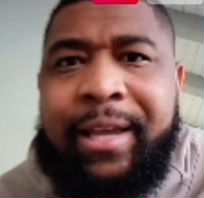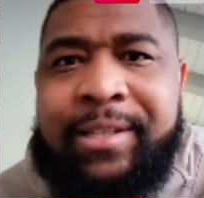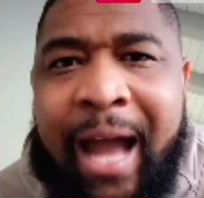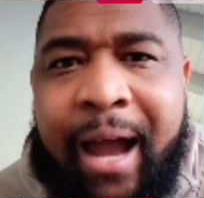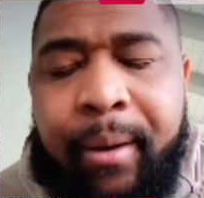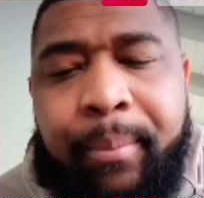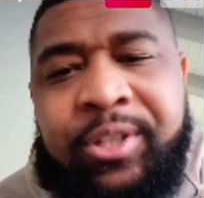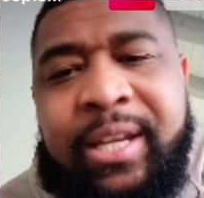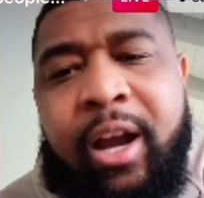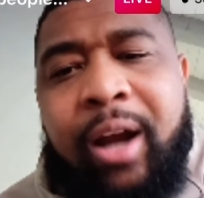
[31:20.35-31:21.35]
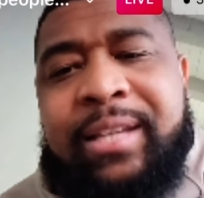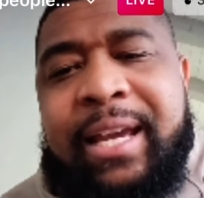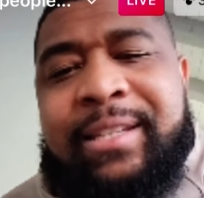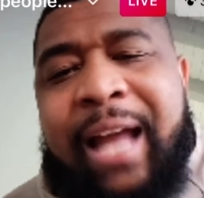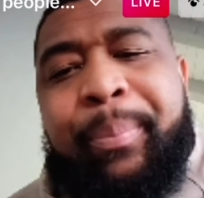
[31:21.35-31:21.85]
it's not.
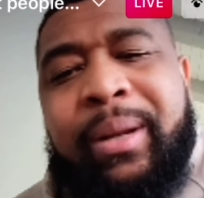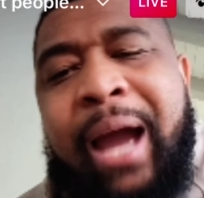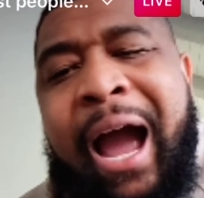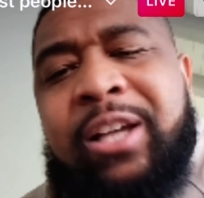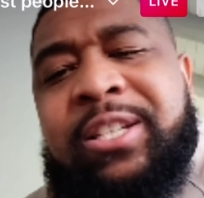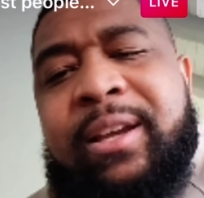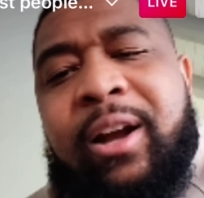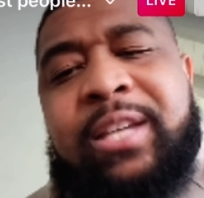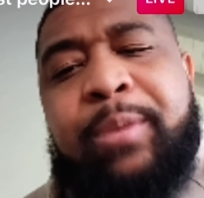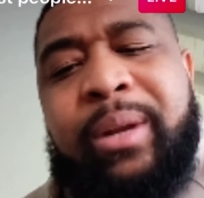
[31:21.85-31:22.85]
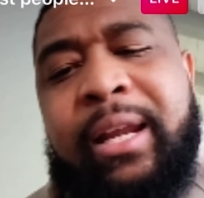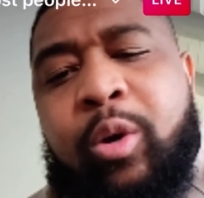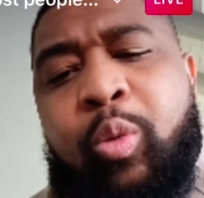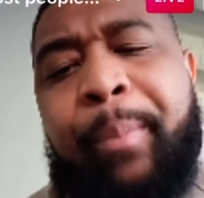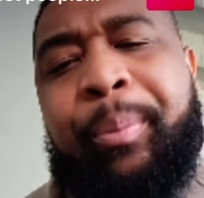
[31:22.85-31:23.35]
CRT is not political. How is CRT
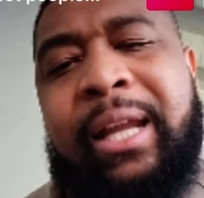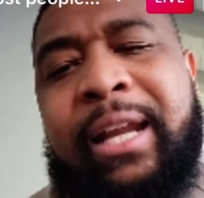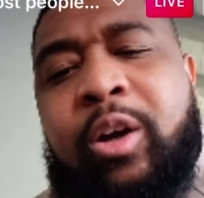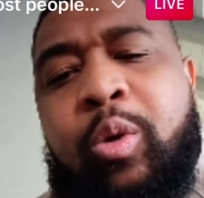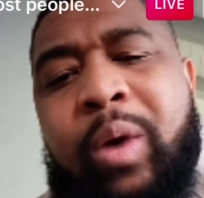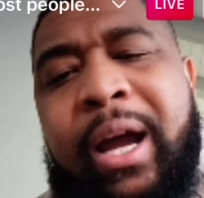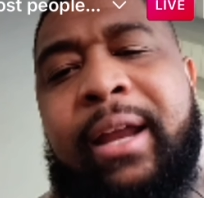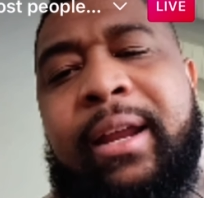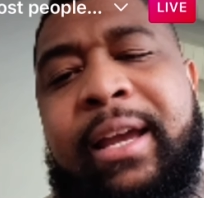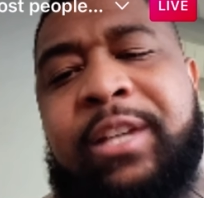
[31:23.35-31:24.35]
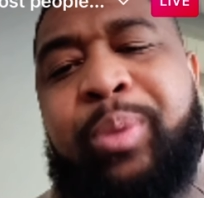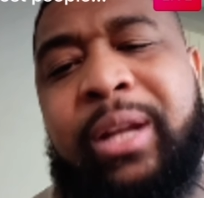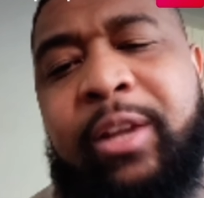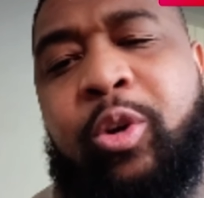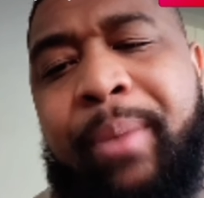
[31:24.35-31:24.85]
political? What is
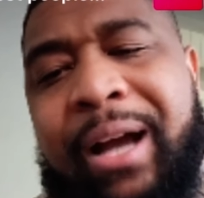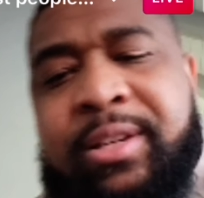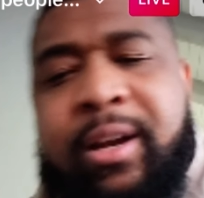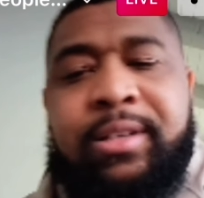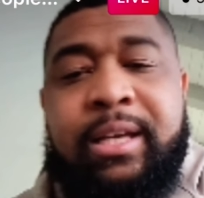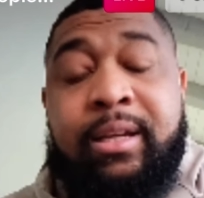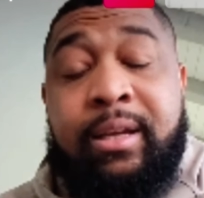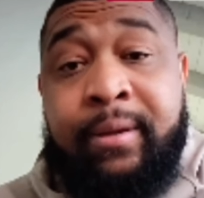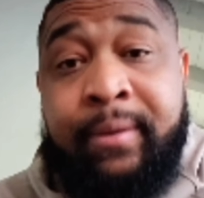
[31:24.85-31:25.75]
political about CRT?